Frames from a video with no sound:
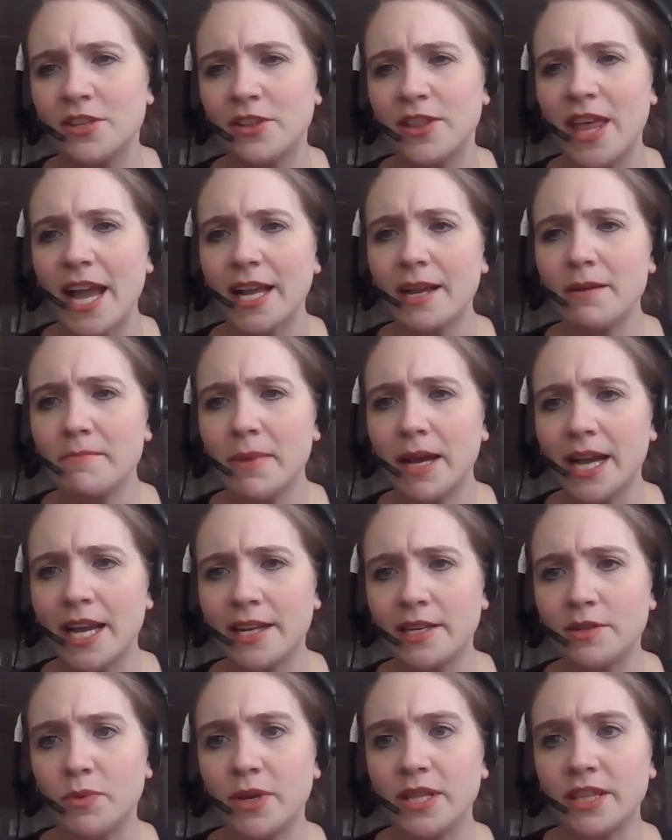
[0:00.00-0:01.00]
So that
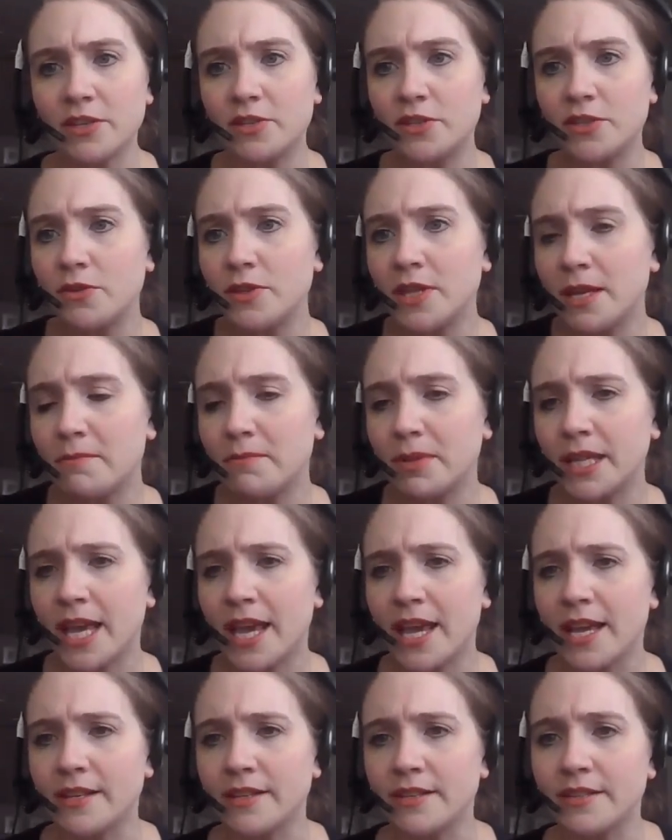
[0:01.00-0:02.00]
combined with the soothing
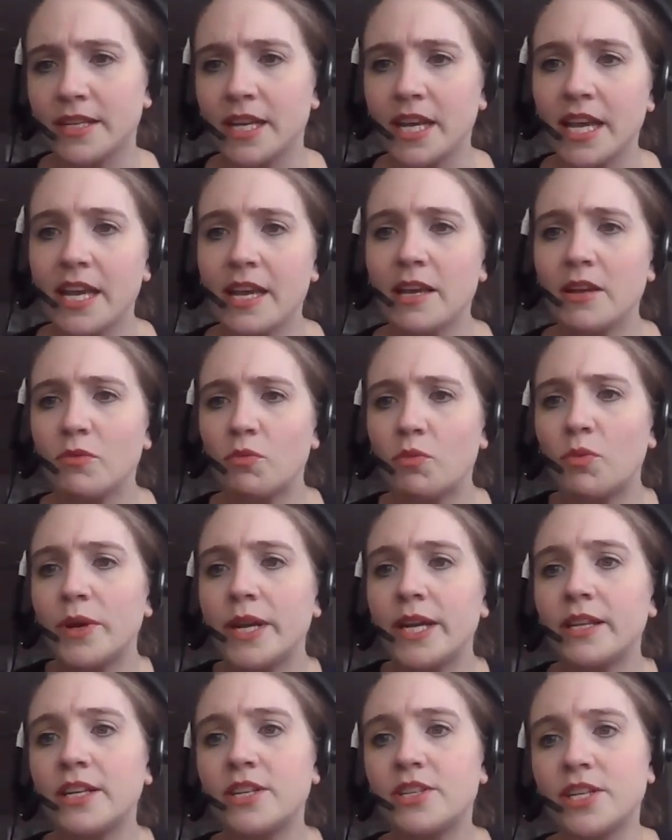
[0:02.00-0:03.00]
blend
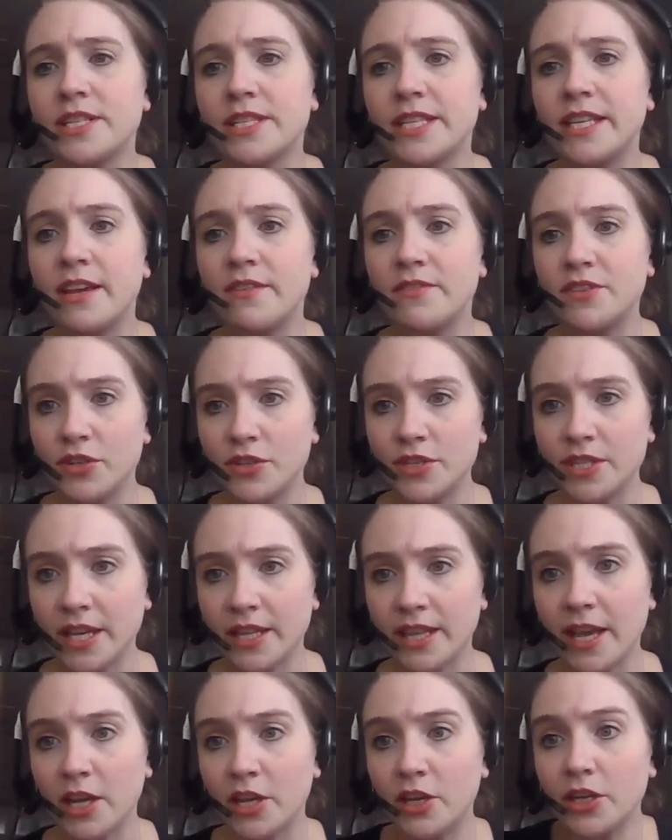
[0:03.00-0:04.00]
really just gives your
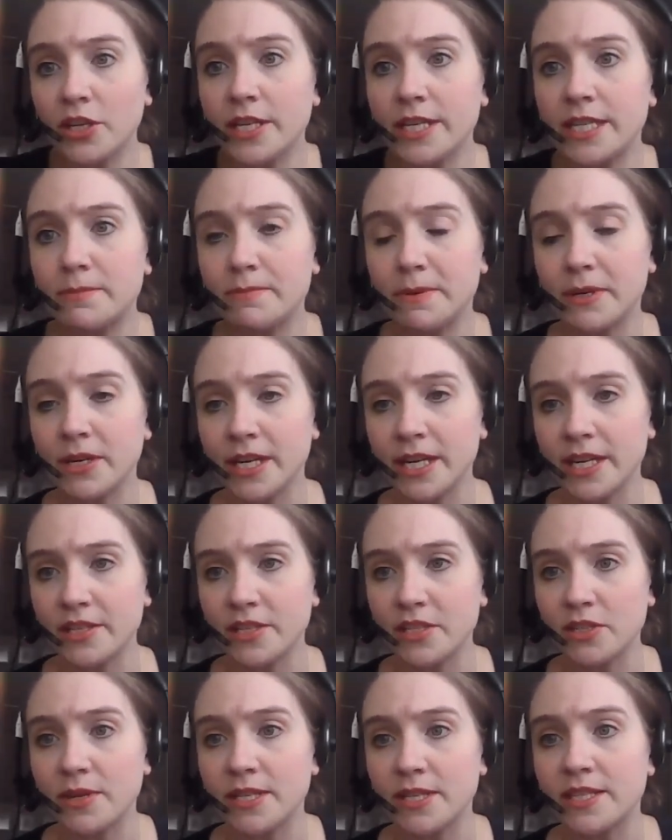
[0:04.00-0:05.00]
skin that good
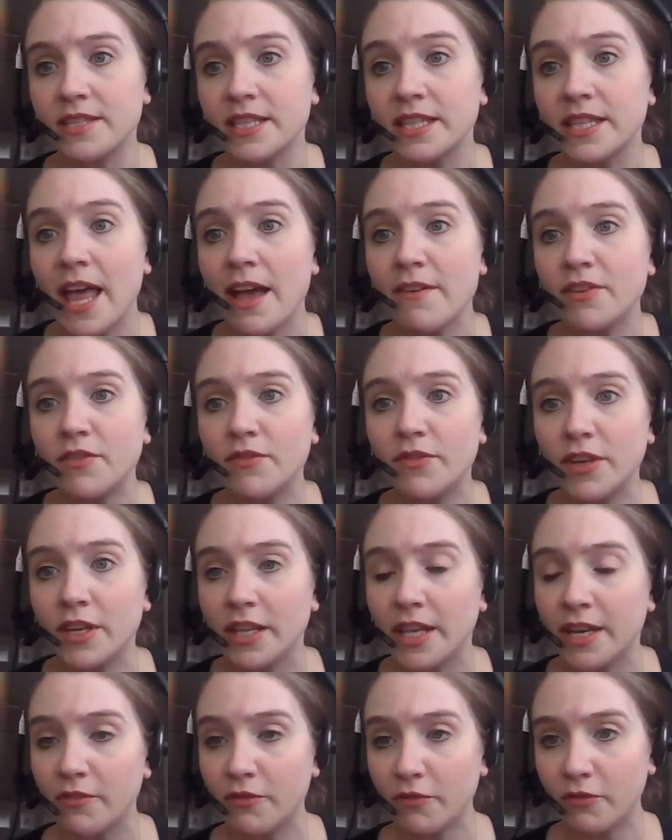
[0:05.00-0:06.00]
experience. So it's left
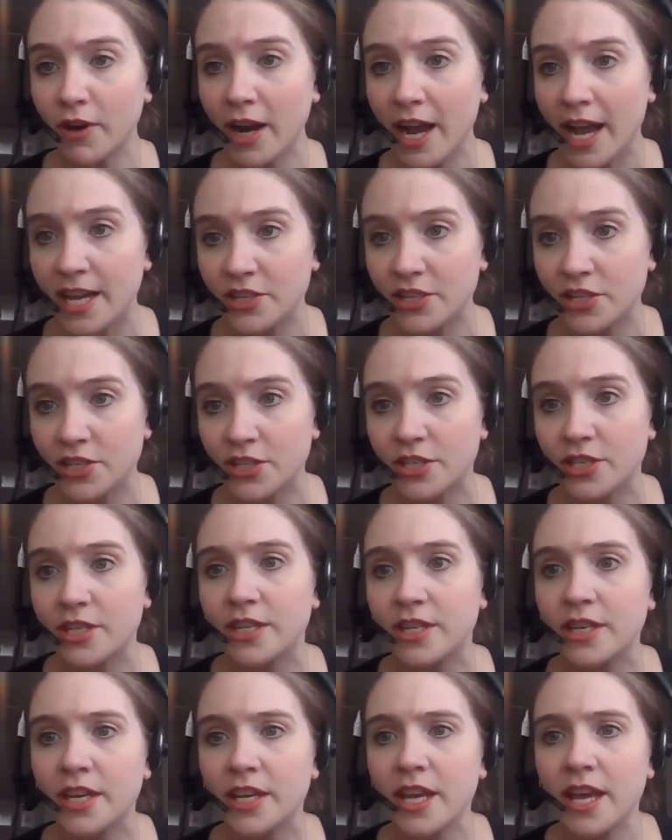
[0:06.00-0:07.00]
feeling fresh
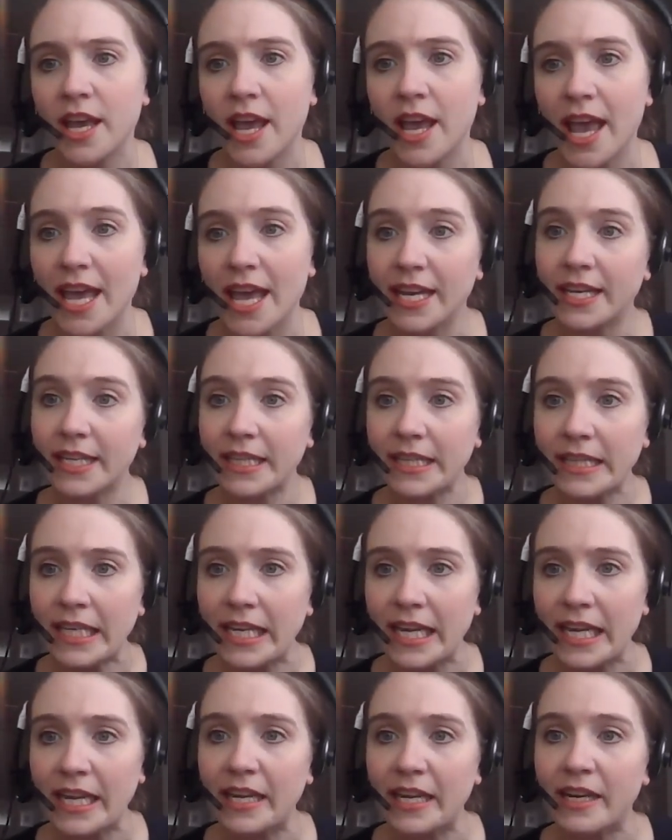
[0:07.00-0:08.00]
and
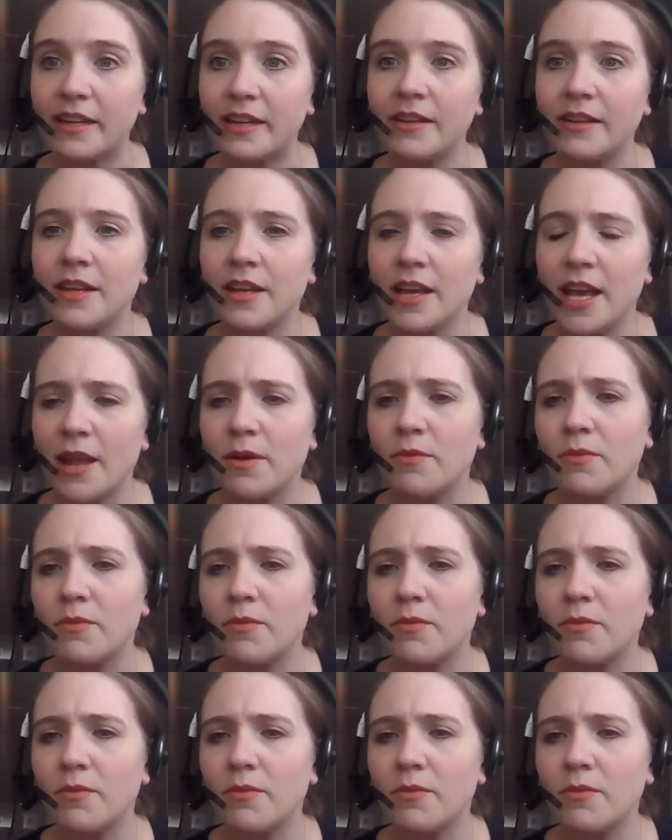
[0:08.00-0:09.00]
clean and
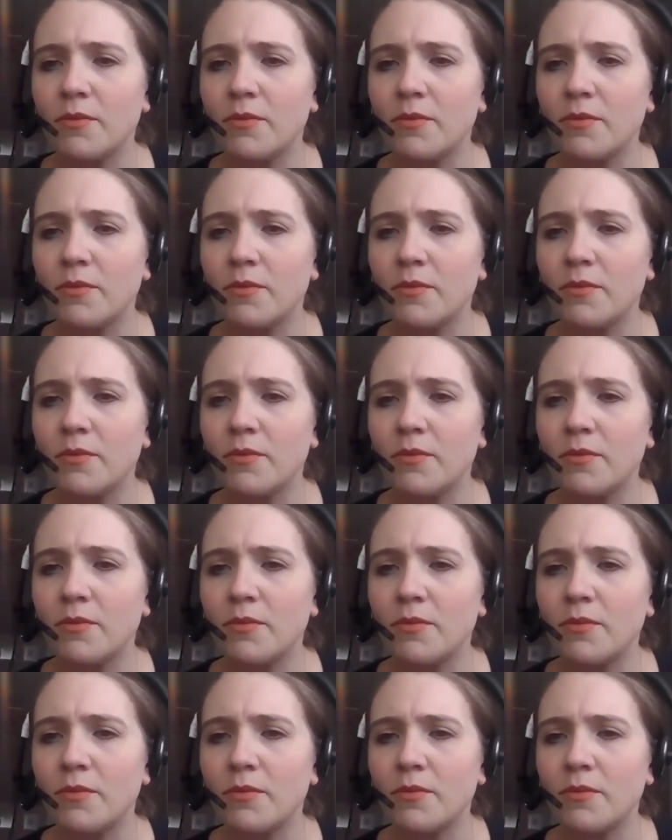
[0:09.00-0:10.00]
ready to move on to your
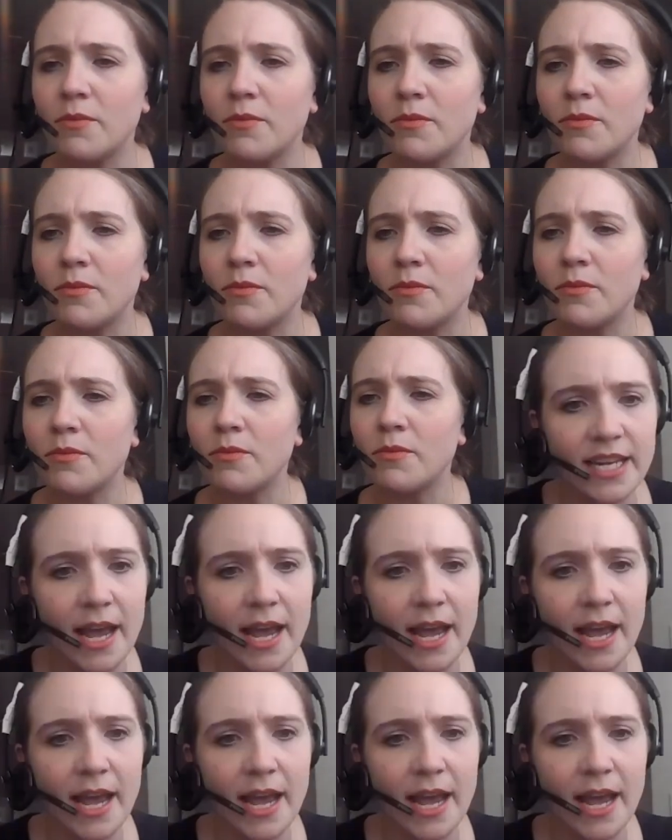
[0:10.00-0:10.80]
next step.